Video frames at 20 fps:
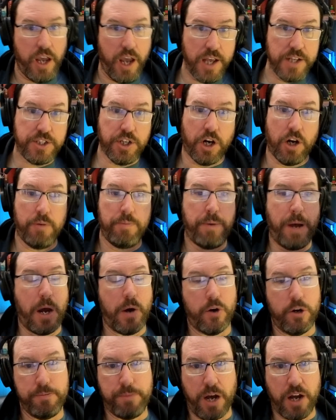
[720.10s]
all
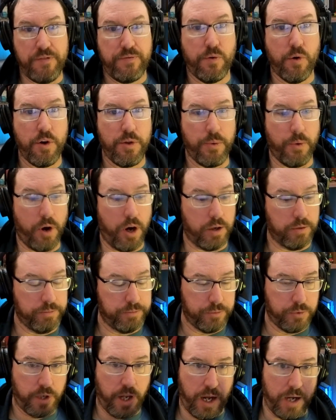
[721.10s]
powered by Fourth Wall.
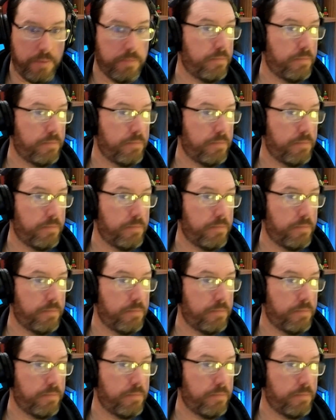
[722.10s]
Okay.